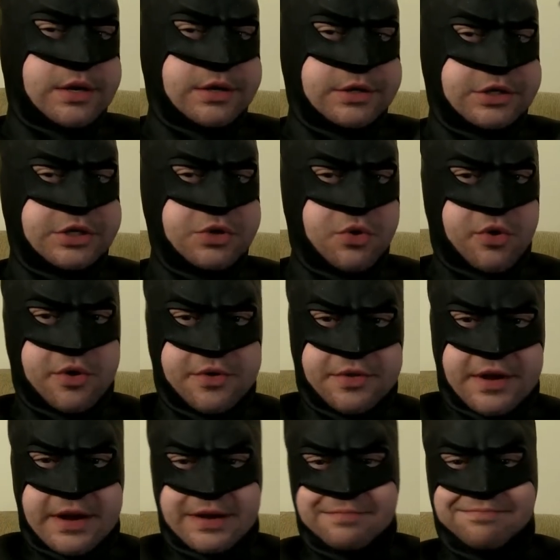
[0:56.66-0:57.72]
Sure,
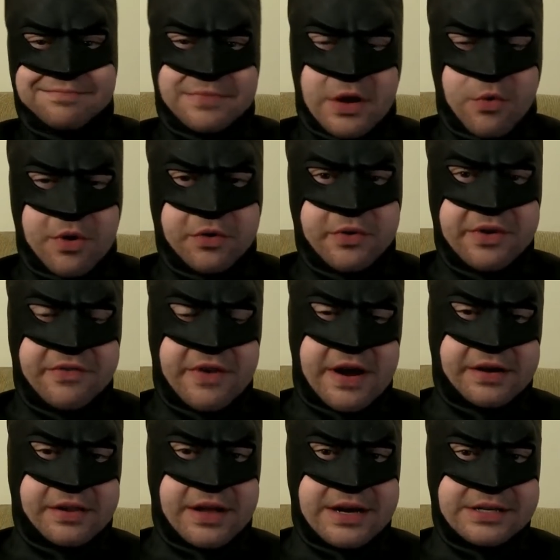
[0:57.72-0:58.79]
they, they want to
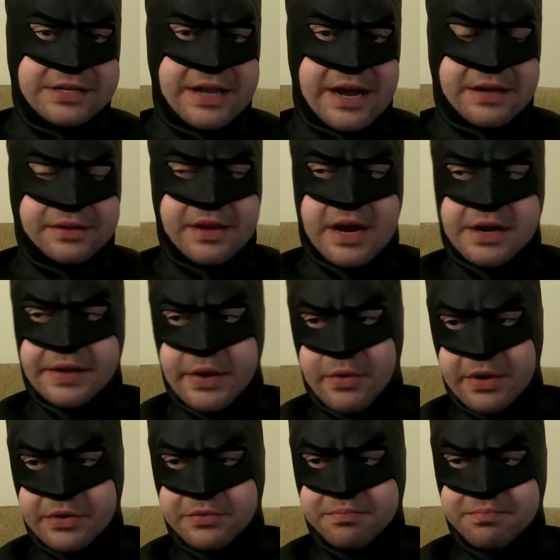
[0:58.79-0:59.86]
revitalize downtown. They
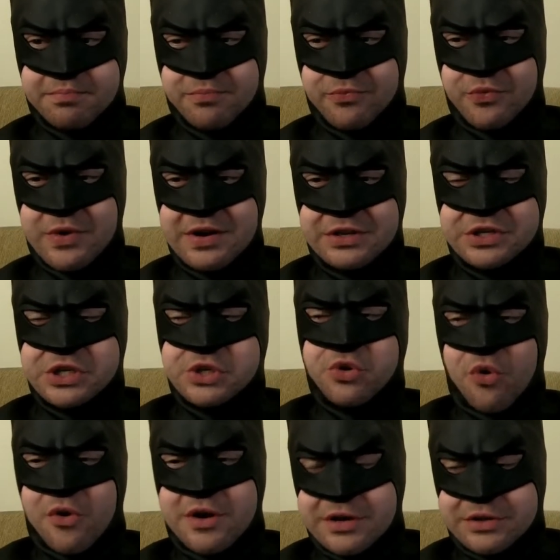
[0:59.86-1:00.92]
want to
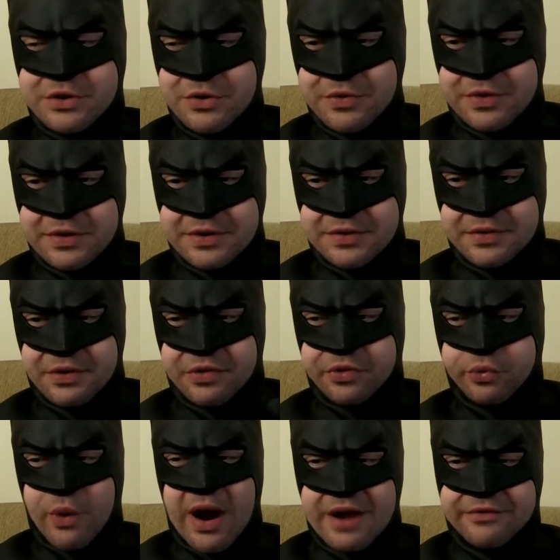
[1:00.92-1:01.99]
restore it to the, the
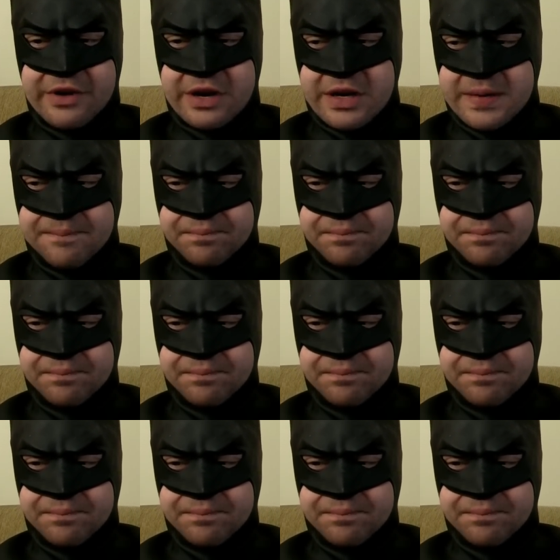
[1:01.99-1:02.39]
thriving